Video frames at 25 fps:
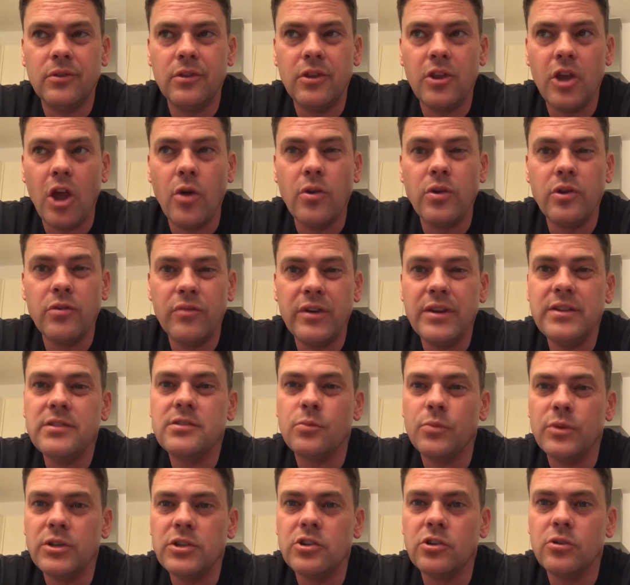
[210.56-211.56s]
the only
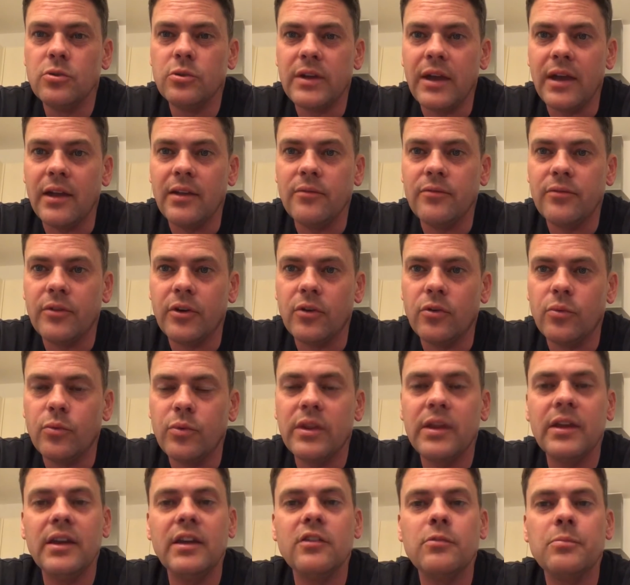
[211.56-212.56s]
reason we do get involved
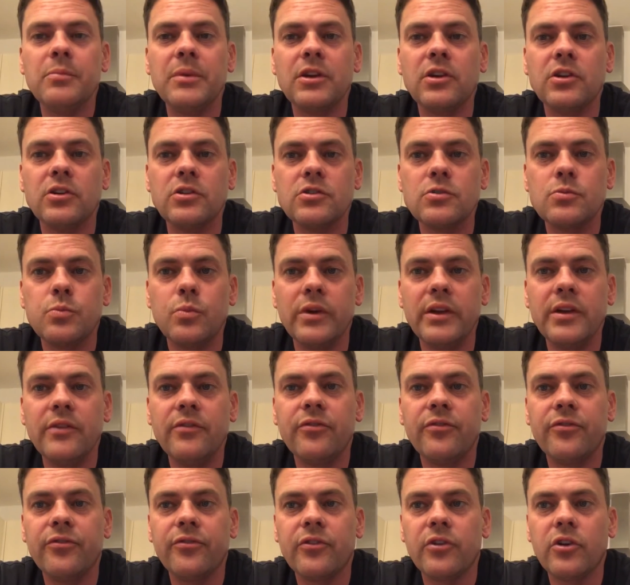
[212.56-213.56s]
with it is because
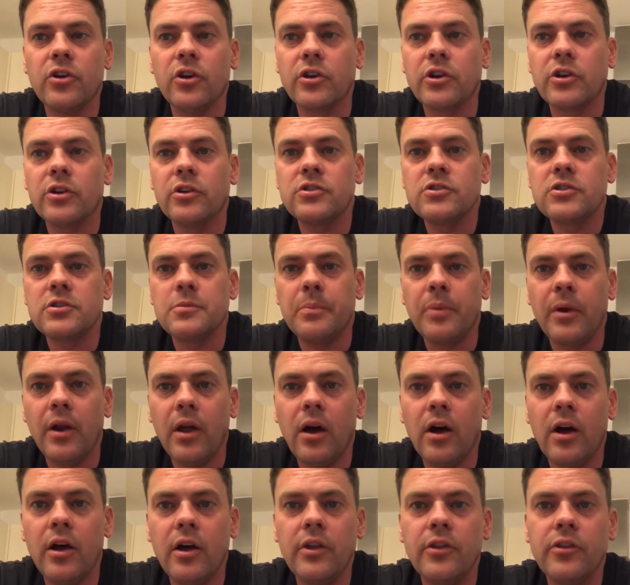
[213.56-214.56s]
we've got a
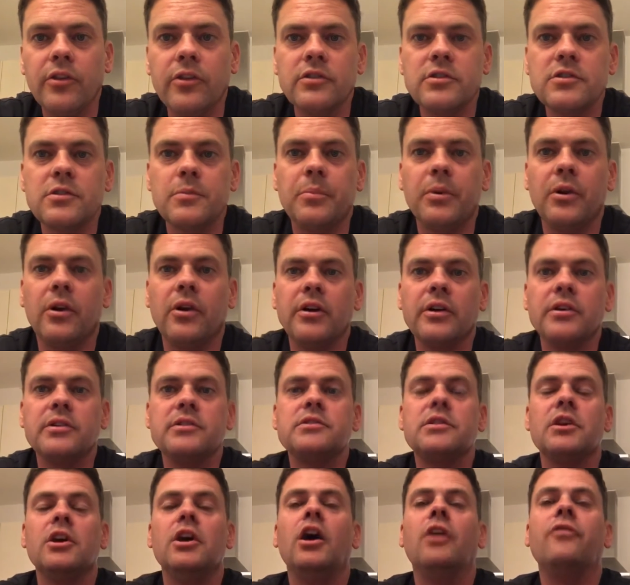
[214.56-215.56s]
supplier that
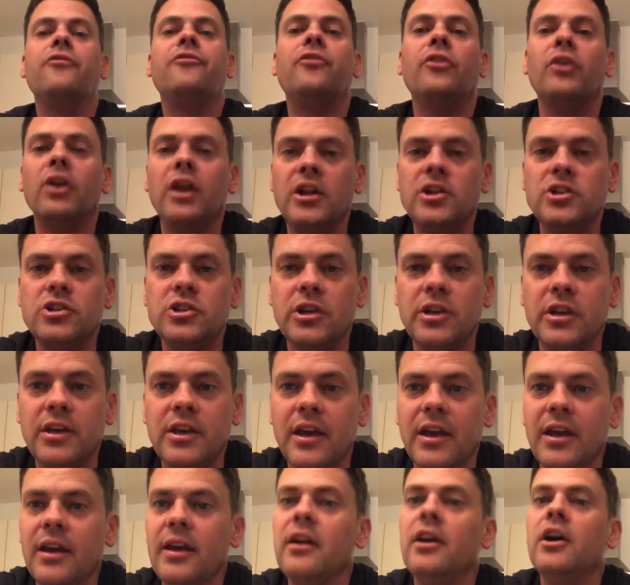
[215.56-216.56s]
supplies a full engine
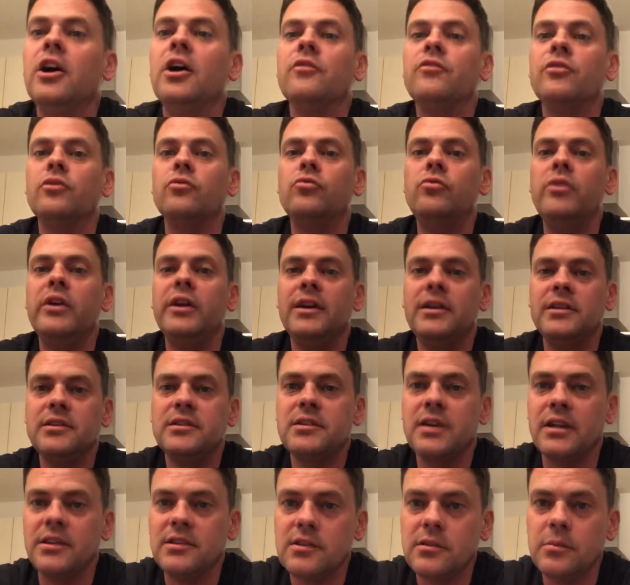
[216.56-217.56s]
kit for really
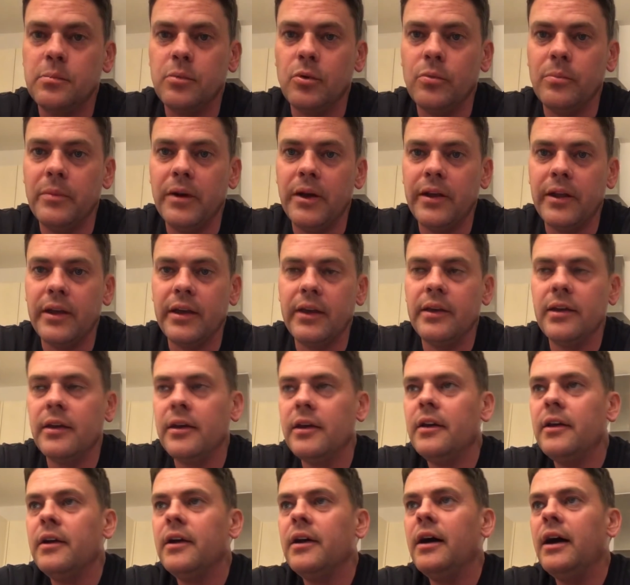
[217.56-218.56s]
sensible money,
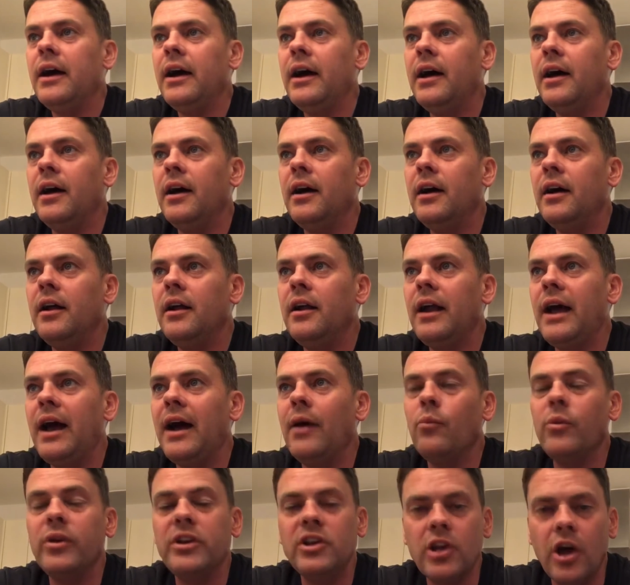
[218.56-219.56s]

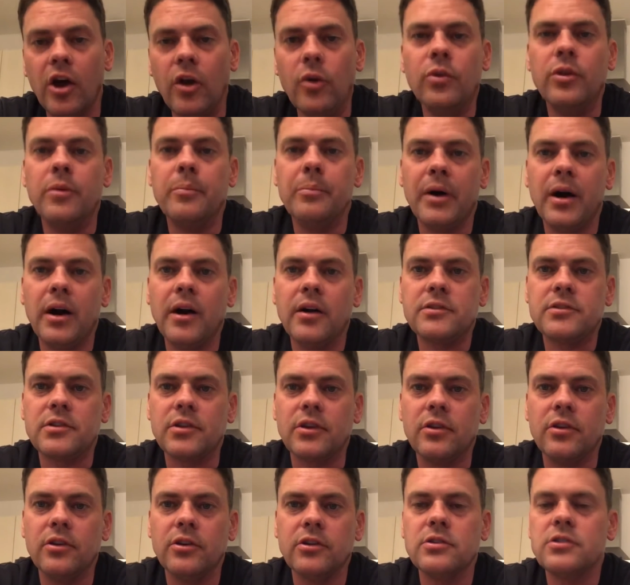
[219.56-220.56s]
and we know the parts are
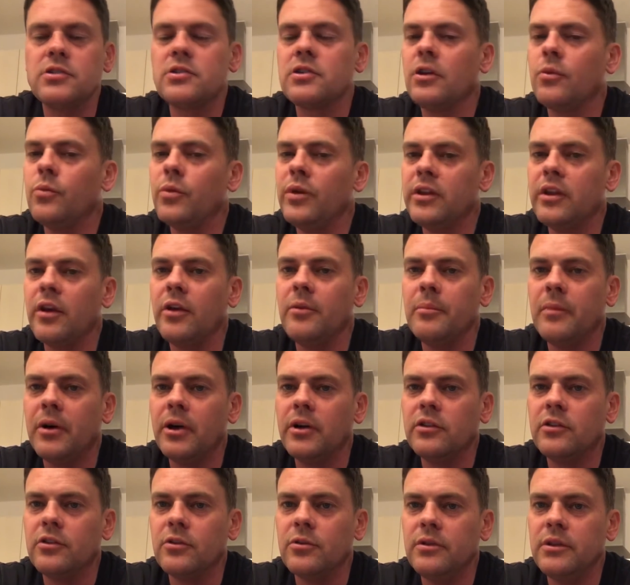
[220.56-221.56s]
good, so we don't
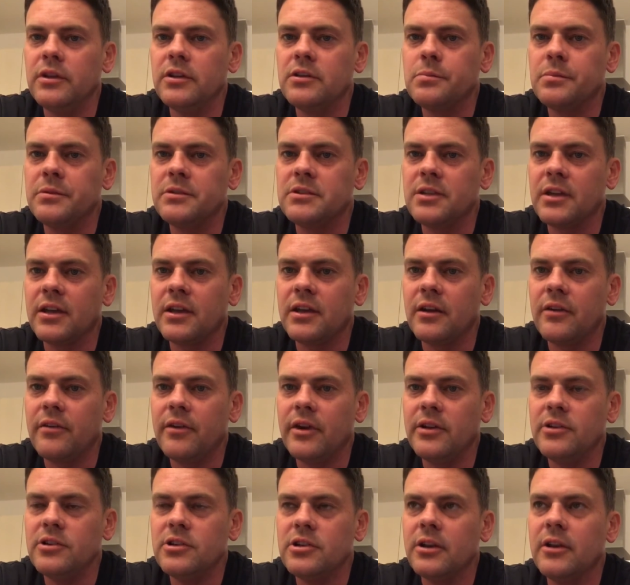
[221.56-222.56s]
mind doing this particular
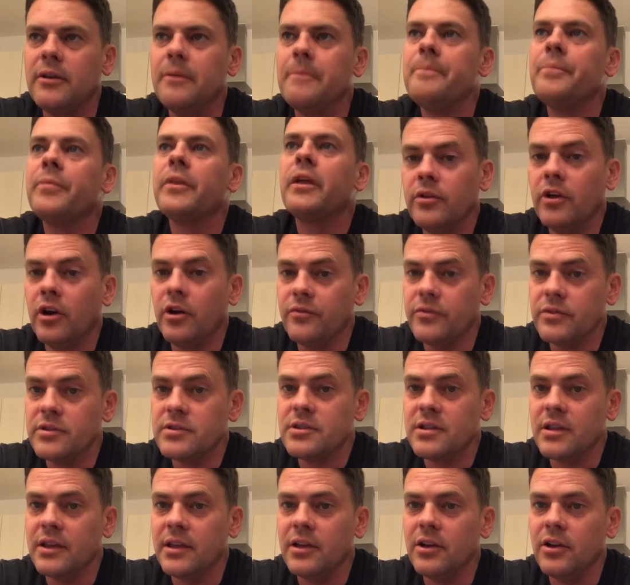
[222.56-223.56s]
engine,
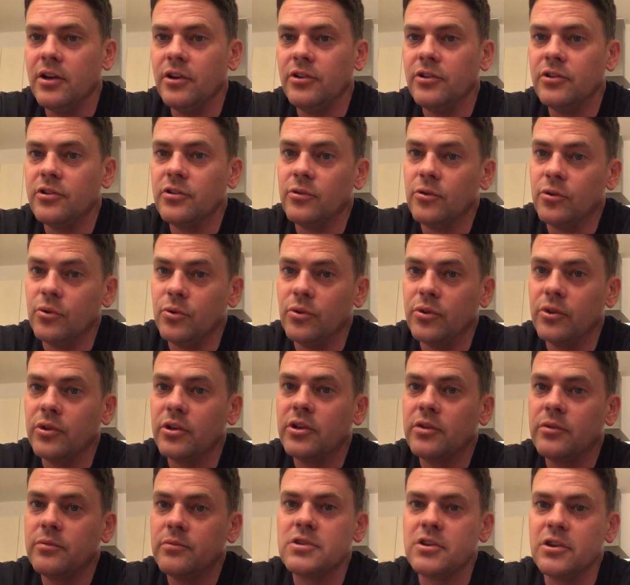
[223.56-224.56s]
obviously under all the
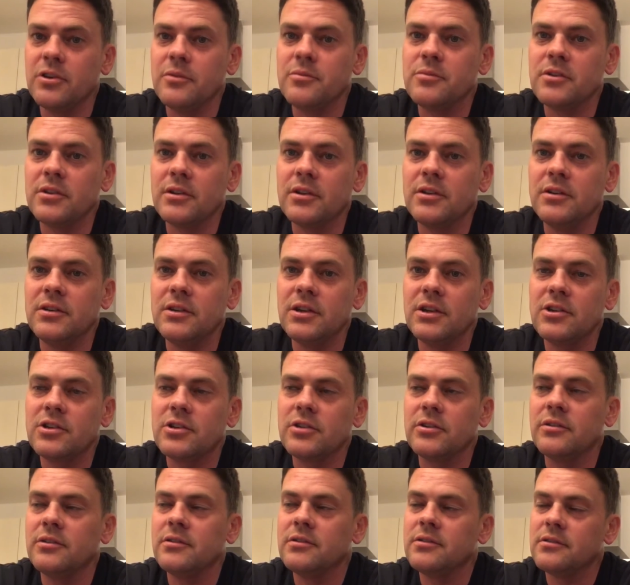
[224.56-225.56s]
terms and
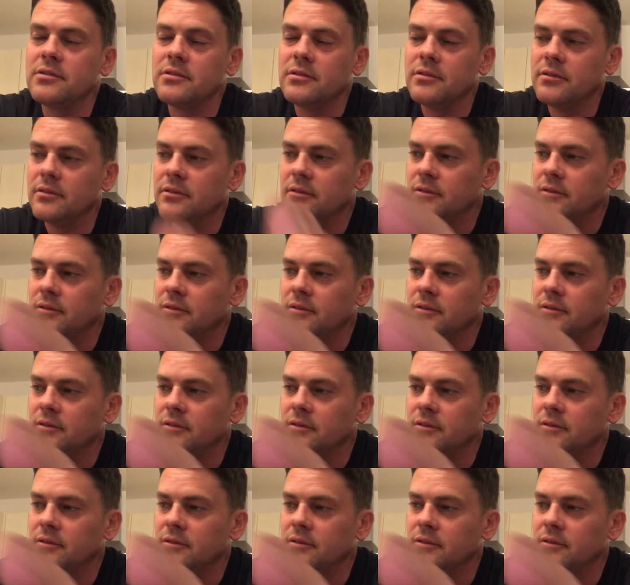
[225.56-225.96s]
conditions.